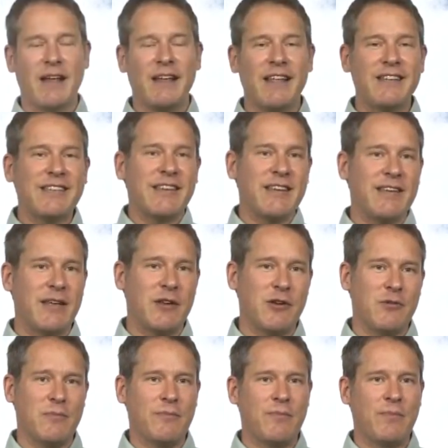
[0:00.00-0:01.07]
Let's continue.
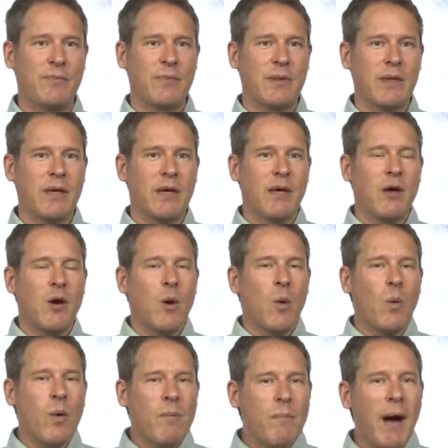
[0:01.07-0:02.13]

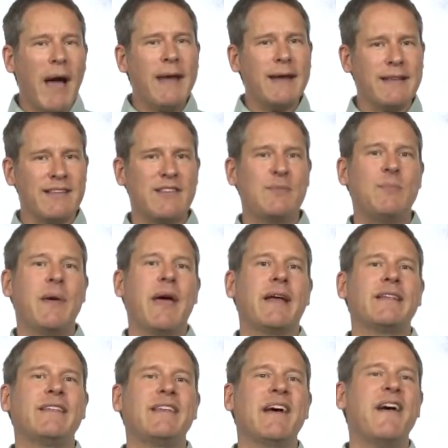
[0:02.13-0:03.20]
We might
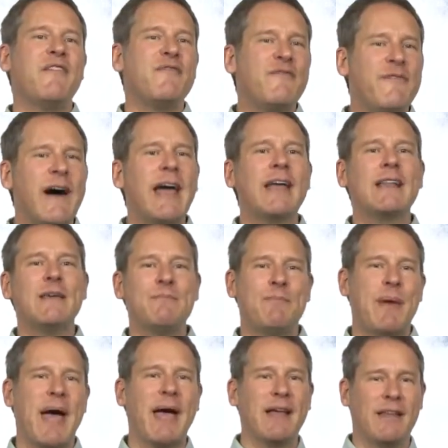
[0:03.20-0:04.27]
expect a violent
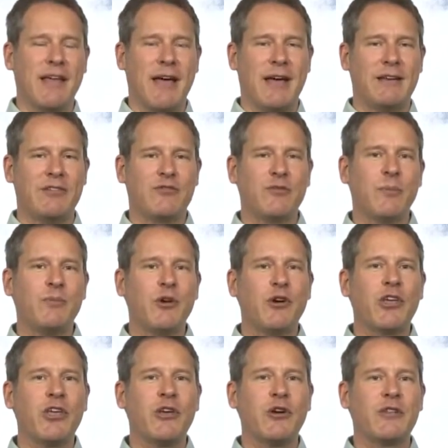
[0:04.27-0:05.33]
backlash from Don
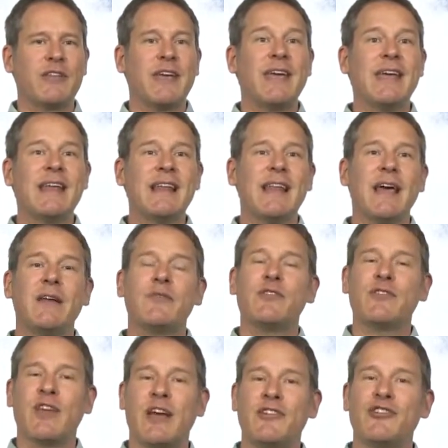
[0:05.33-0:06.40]
Quixote in light of
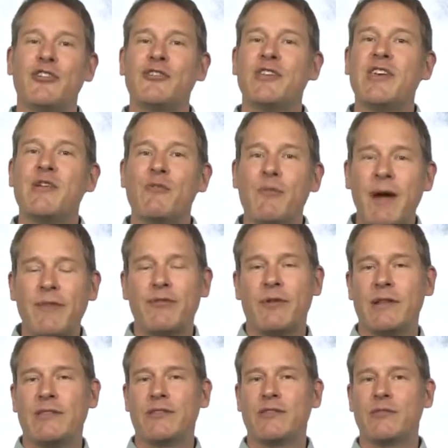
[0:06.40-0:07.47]
Sancho's
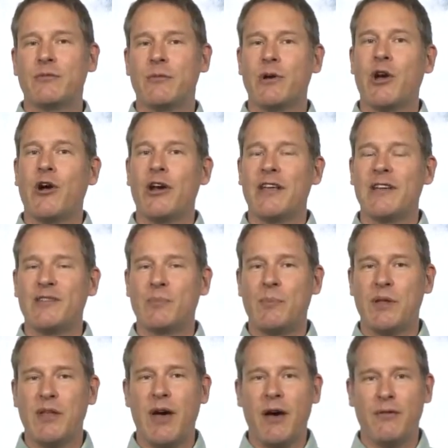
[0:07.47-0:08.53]
irreverence regarding his
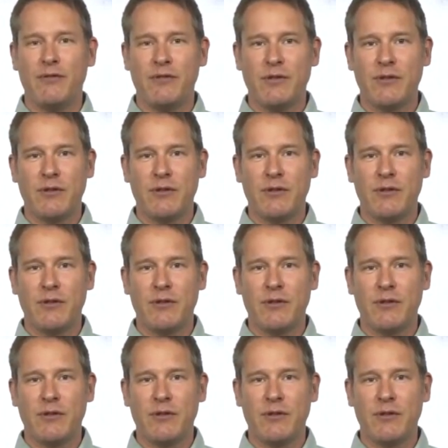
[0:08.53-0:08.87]
beloved.